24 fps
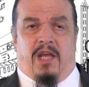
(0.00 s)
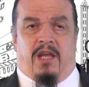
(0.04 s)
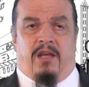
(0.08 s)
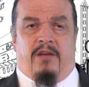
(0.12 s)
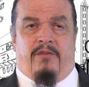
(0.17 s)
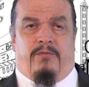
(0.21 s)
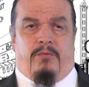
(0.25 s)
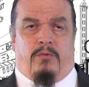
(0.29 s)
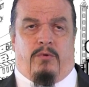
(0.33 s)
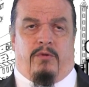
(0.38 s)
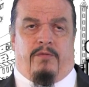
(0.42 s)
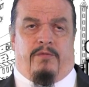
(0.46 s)

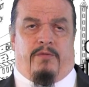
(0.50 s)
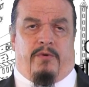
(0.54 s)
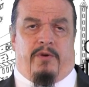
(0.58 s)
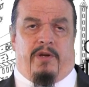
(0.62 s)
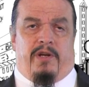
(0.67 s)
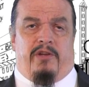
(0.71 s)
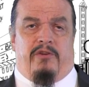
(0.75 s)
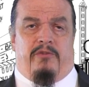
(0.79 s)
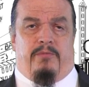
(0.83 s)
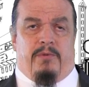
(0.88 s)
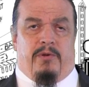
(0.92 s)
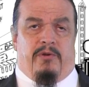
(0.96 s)
If
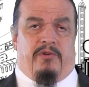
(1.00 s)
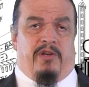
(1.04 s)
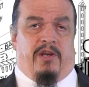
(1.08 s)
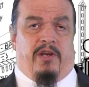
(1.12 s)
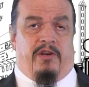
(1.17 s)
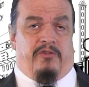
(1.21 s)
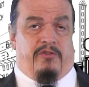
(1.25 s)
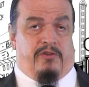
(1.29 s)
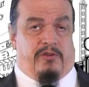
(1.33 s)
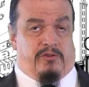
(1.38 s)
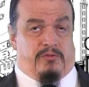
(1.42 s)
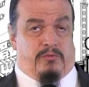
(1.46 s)
Wolverine's
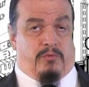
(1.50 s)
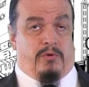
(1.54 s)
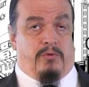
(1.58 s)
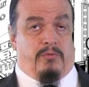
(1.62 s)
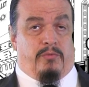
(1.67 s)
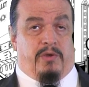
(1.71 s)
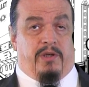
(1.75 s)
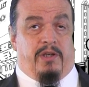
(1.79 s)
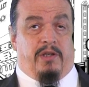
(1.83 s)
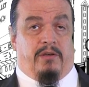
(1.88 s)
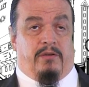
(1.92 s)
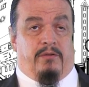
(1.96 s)
mutations were
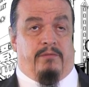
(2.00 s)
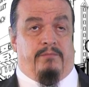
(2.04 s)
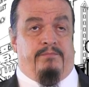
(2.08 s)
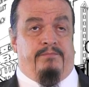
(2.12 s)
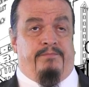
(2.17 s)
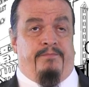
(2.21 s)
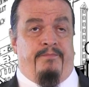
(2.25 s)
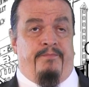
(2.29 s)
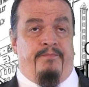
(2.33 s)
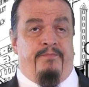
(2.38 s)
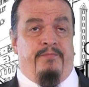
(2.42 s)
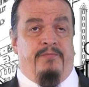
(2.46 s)
real,
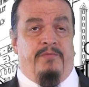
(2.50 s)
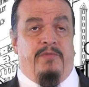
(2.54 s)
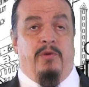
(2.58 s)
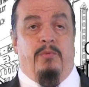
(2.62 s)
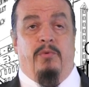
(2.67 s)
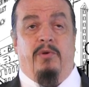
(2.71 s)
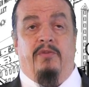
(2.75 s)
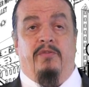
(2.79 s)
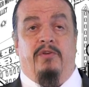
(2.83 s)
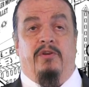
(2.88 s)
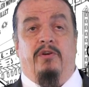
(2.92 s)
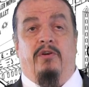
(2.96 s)
they
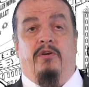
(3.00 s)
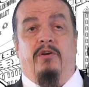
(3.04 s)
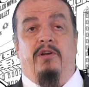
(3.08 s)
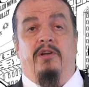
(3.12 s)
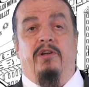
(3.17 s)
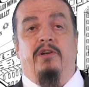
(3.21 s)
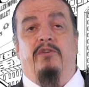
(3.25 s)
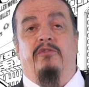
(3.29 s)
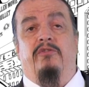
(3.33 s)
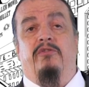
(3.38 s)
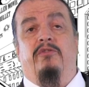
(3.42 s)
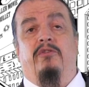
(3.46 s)
would have occurred
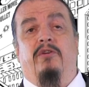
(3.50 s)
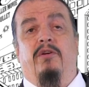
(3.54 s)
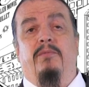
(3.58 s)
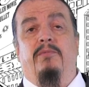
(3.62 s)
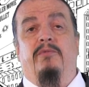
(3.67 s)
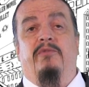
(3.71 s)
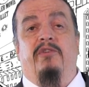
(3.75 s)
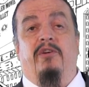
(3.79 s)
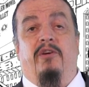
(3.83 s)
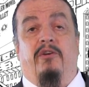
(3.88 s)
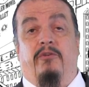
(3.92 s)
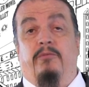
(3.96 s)
in his
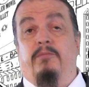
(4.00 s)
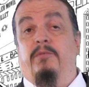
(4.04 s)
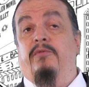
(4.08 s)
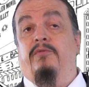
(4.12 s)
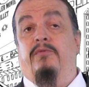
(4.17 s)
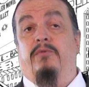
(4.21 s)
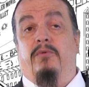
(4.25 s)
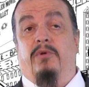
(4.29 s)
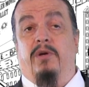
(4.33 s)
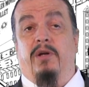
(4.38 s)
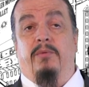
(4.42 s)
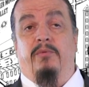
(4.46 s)
germ cells
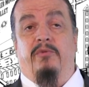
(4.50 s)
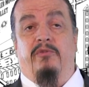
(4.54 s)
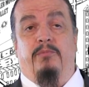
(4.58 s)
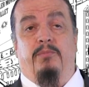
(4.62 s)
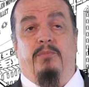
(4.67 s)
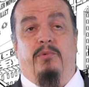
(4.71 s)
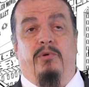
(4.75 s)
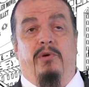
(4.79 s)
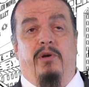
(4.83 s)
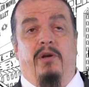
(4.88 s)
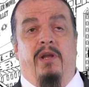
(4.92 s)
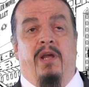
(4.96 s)
before he was
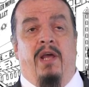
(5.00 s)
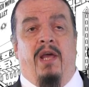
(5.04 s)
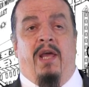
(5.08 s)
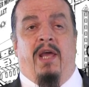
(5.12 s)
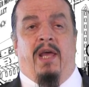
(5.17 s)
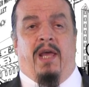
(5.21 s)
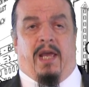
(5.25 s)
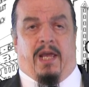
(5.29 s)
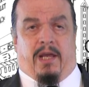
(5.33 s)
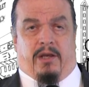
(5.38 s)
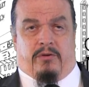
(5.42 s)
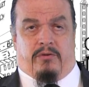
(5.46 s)
born
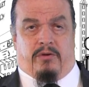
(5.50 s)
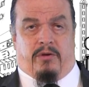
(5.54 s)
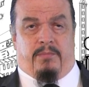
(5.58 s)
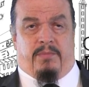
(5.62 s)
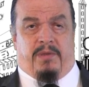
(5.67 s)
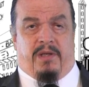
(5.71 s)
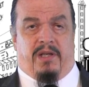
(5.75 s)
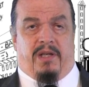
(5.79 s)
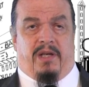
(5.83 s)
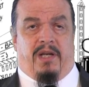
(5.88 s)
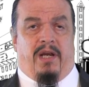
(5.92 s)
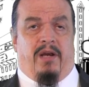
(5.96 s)
and could
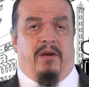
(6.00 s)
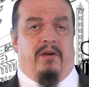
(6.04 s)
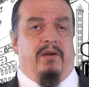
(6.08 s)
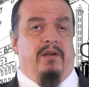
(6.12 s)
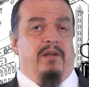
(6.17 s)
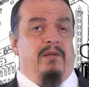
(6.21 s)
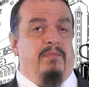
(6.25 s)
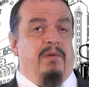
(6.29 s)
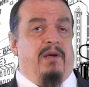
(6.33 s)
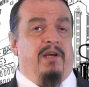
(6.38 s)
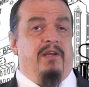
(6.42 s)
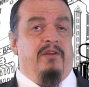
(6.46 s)
be
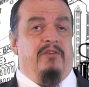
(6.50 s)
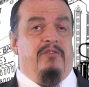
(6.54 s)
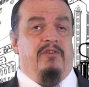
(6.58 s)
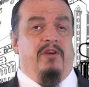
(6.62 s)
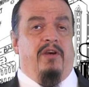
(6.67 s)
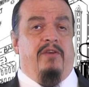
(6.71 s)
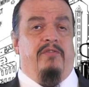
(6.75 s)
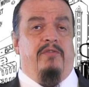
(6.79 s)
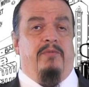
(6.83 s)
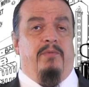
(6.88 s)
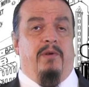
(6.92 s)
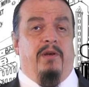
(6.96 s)
inherited by his
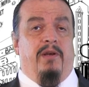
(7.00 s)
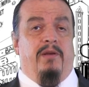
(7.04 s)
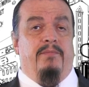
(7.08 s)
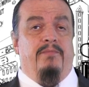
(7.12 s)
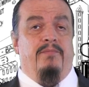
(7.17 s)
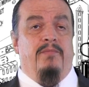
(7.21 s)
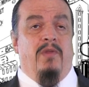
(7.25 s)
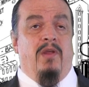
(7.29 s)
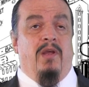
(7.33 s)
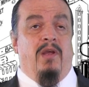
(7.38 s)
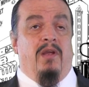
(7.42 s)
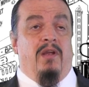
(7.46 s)
offspring.
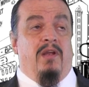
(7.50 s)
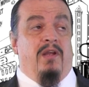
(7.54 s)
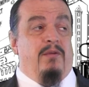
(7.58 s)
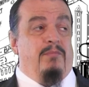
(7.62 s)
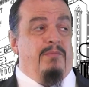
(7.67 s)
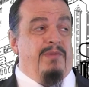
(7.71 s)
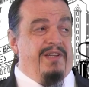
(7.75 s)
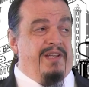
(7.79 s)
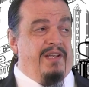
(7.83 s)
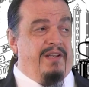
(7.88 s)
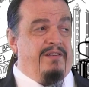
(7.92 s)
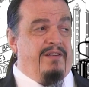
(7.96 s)

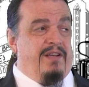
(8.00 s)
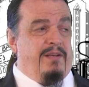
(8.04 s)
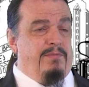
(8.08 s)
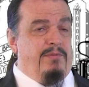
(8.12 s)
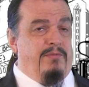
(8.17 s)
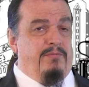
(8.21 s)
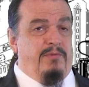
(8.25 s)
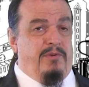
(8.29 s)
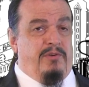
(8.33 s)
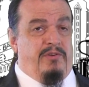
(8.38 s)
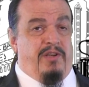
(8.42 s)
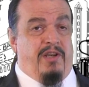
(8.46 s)
But that
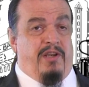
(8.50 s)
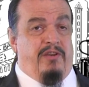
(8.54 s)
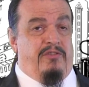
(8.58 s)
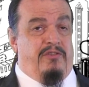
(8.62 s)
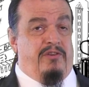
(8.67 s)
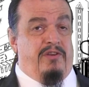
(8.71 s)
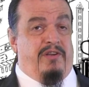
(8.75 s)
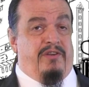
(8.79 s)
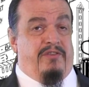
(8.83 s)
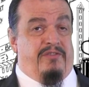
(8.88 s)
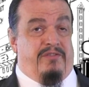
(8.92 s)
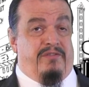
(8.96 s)
type of
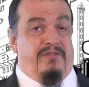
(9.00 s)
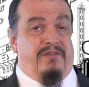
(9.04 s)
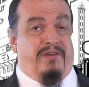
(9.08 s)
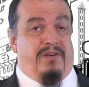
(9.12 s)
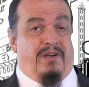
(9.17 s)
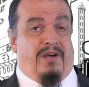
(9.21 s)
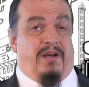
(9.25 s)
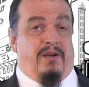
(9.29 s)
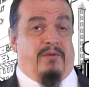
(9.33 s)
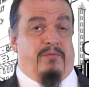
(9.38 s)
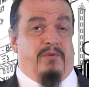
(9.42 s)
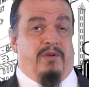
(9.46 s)
mutation is
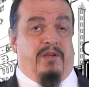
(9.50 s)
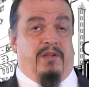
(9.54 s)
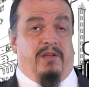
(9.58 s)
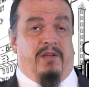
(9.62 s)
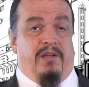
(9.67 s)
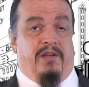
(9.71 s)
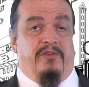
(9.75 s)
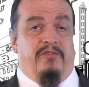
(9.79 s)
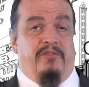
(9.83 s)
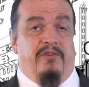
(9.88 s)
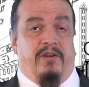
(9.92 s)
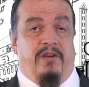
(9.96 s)
not
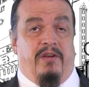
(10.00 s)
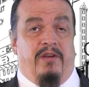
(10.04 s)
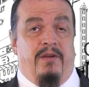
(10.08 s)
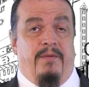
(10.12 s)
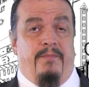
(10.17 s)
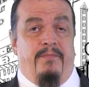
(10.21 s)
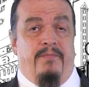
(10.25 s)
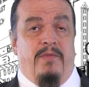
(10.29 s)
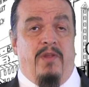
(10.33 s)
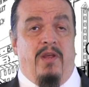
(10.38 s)
realistic.